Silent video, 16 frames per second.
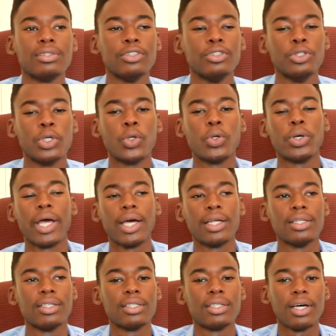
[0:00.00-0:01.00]
Joe
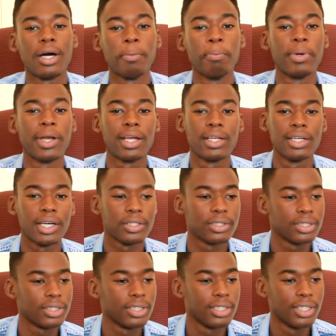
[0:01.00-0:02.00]
had a
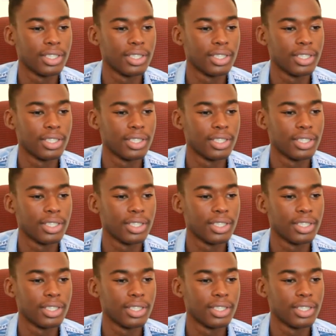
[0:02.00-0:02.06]
breakdown.